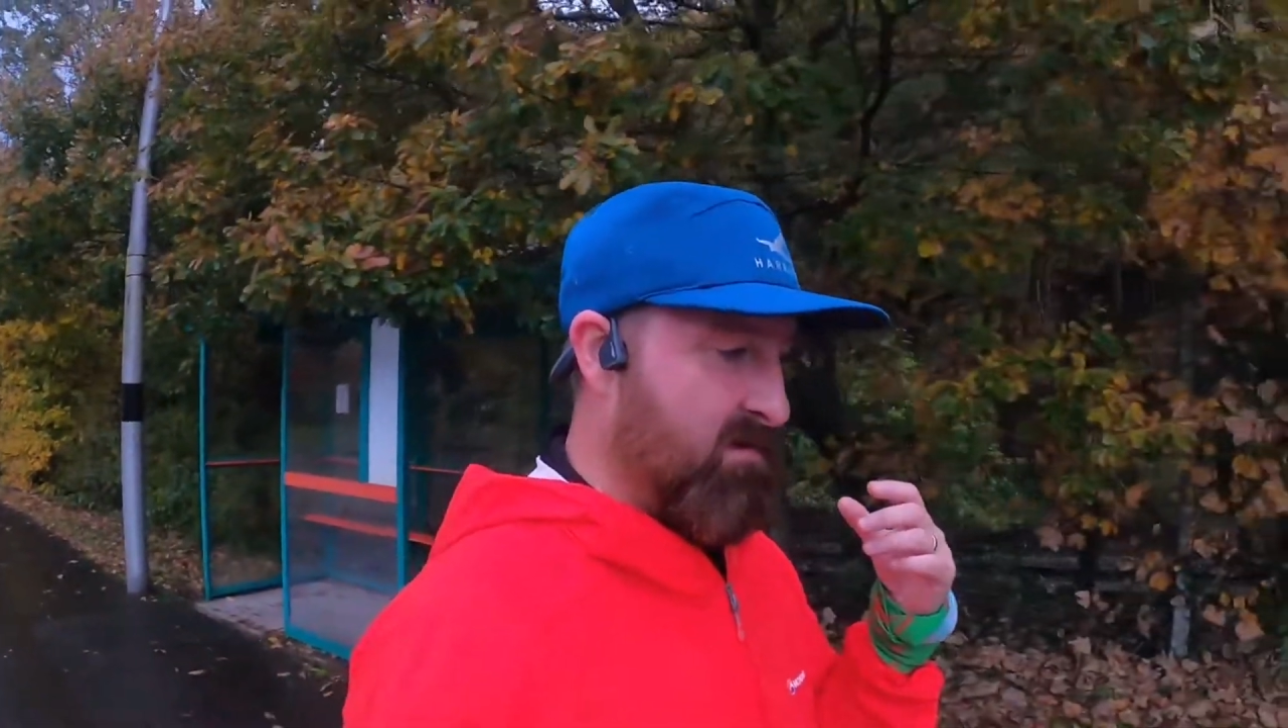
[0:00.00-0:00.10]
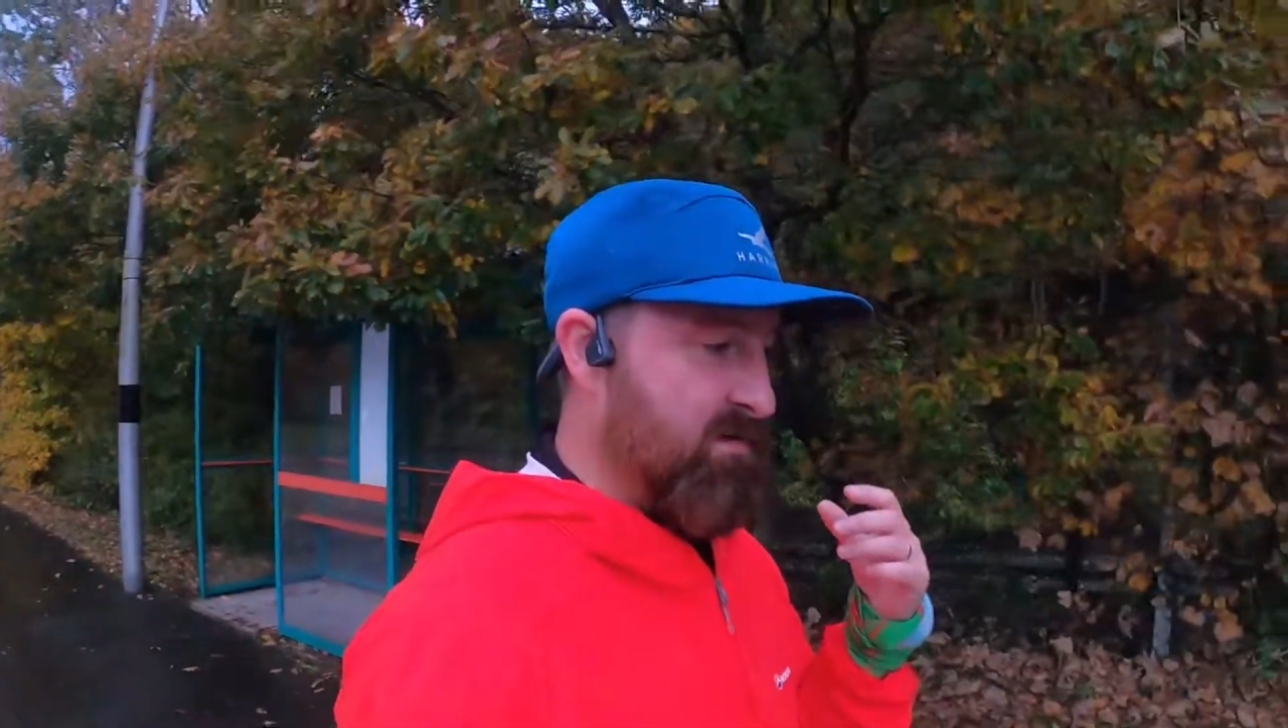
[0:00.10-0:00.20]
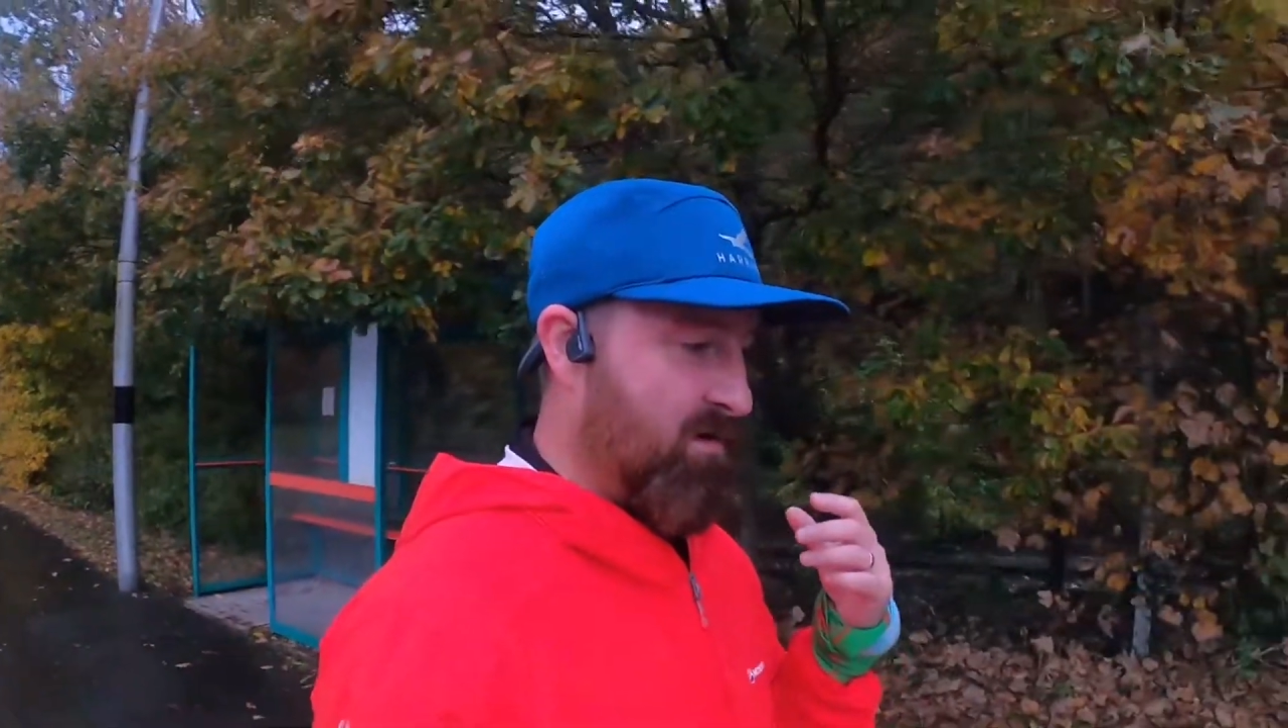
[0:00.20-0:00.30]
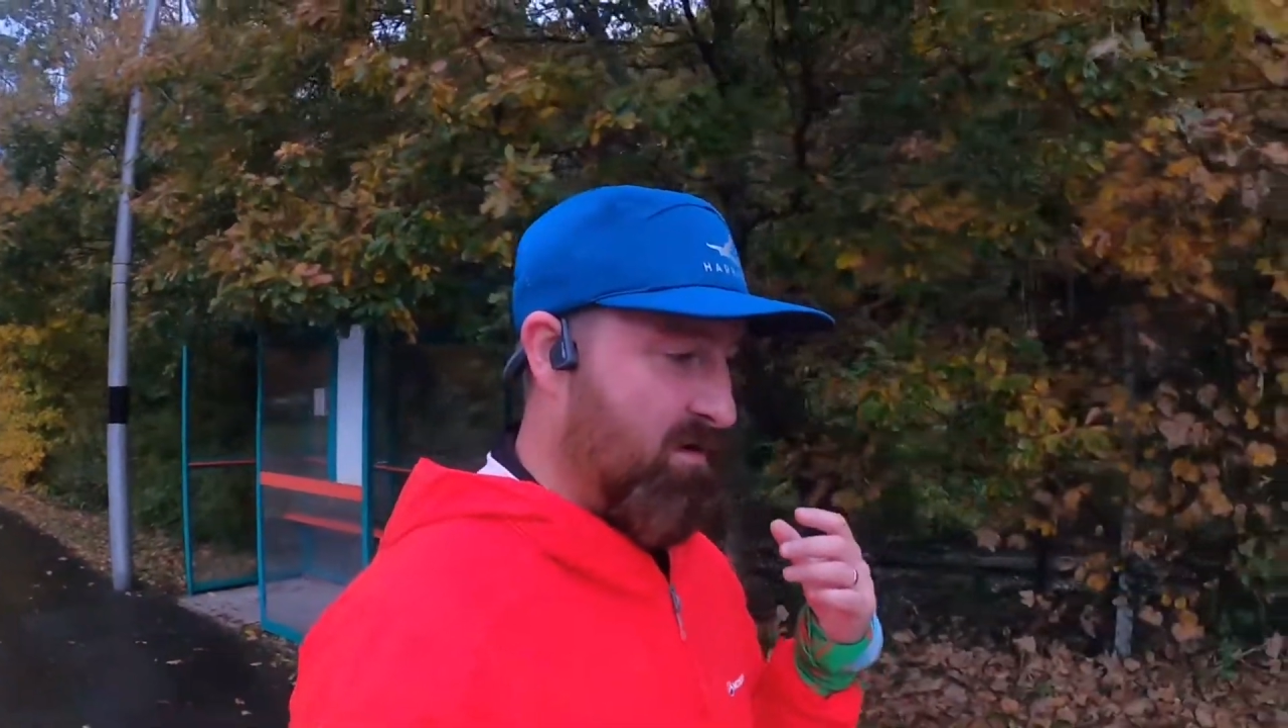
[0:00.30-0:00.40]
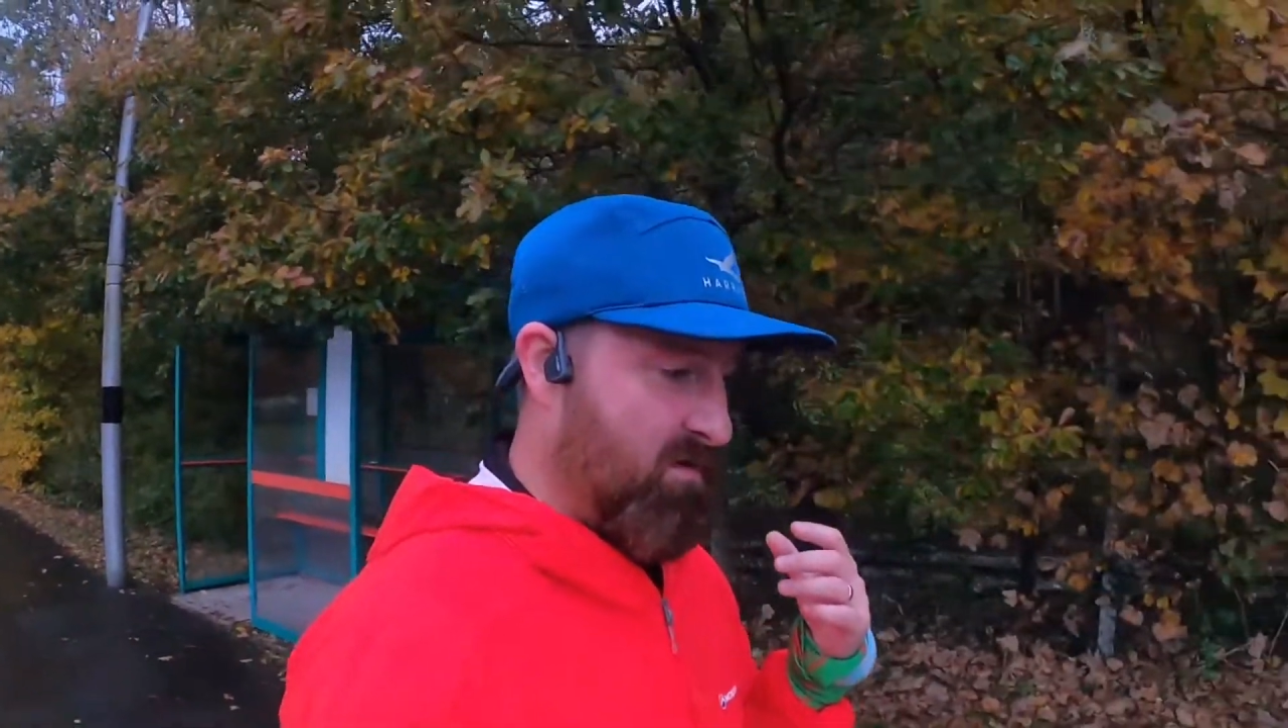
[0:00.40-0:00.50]

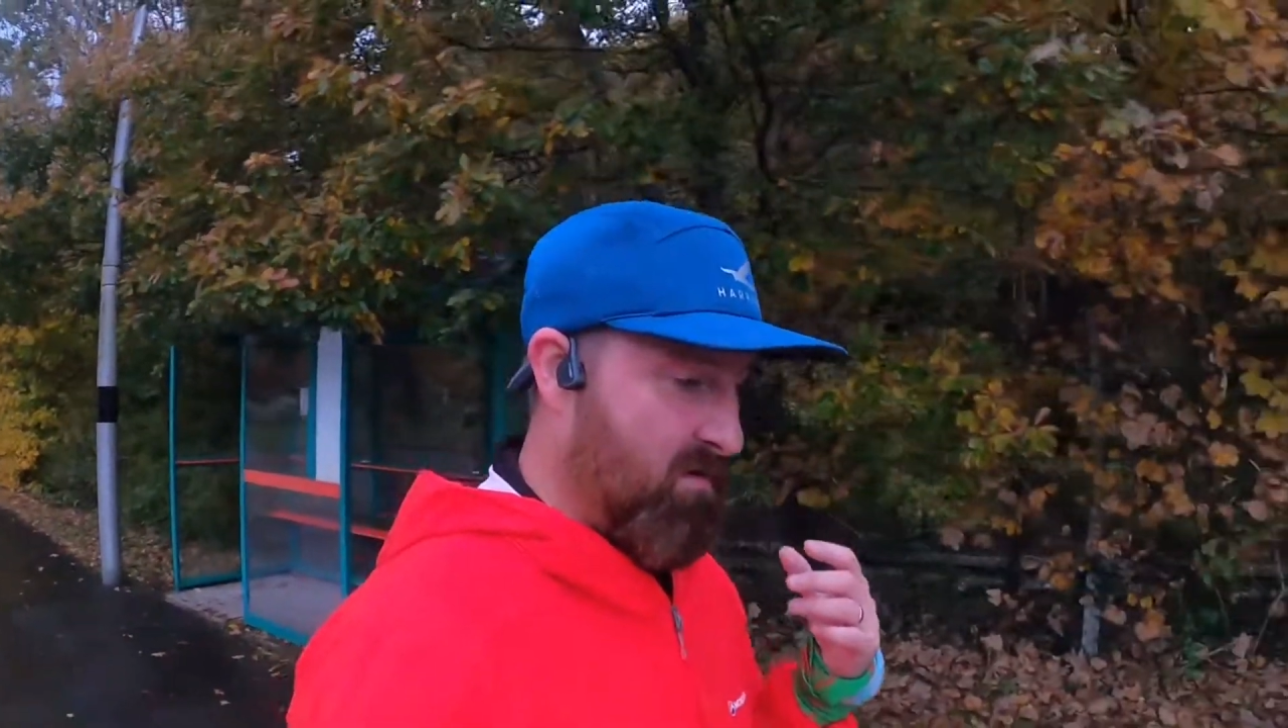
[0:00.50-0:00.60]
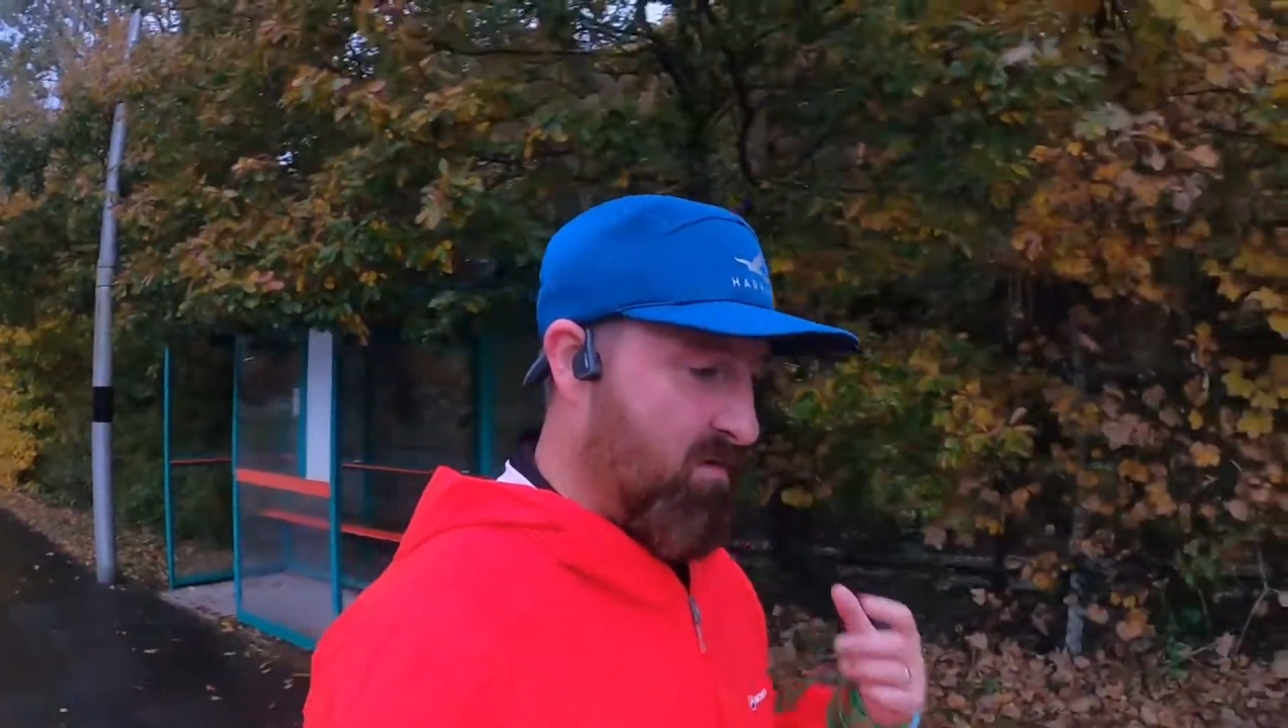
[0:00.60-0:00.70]
So